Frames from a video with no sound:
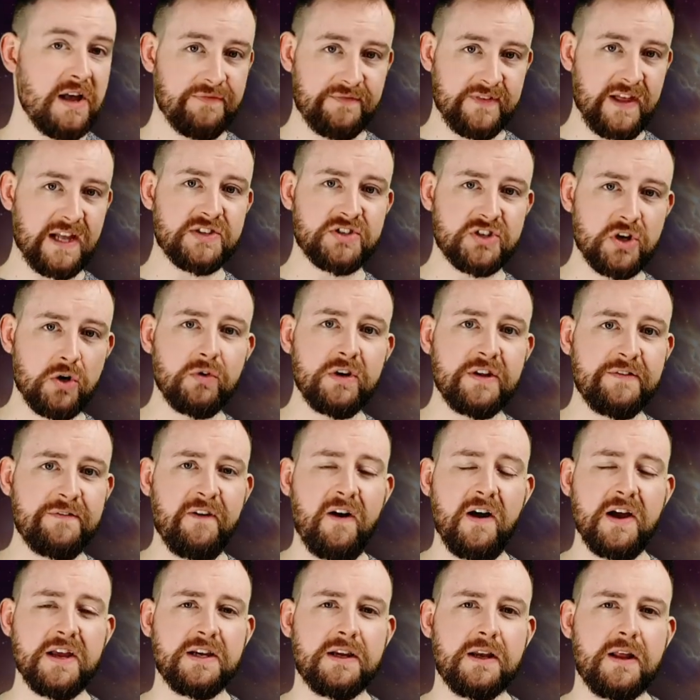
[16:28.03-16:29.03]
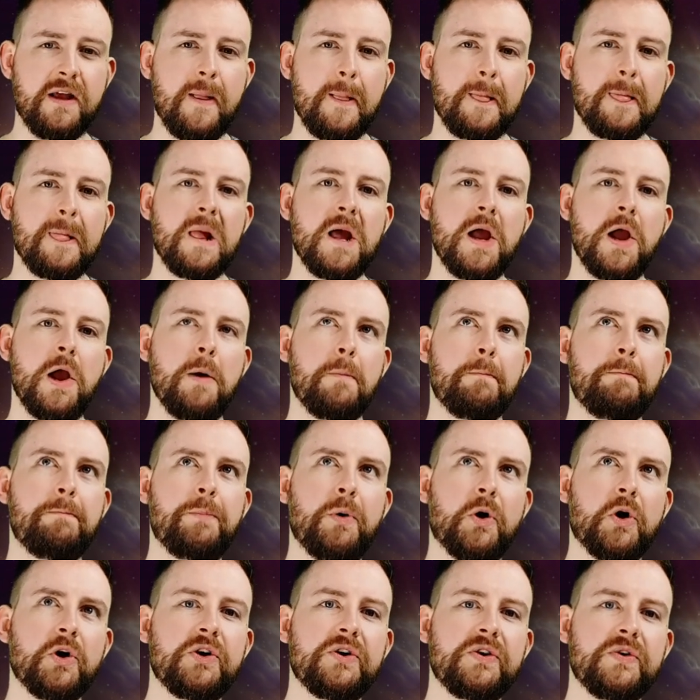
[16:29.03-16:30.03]
That's totally fine.
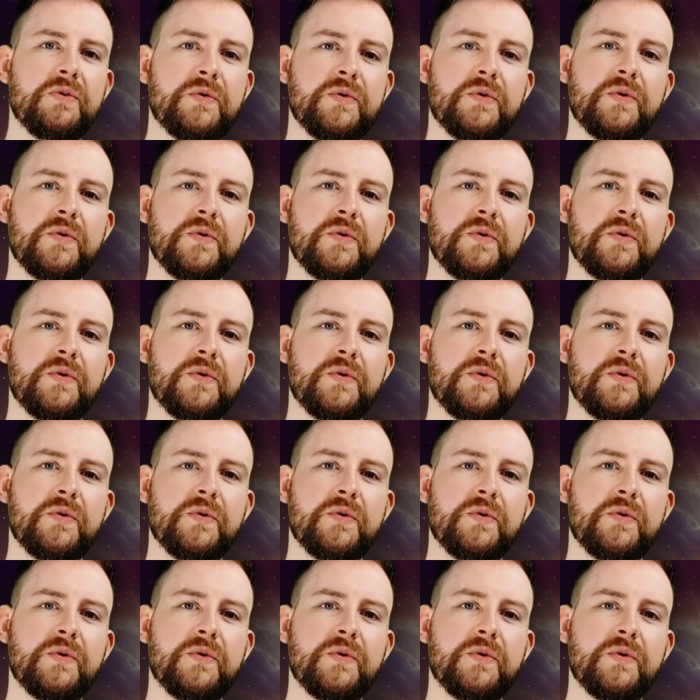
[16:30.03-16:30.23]
But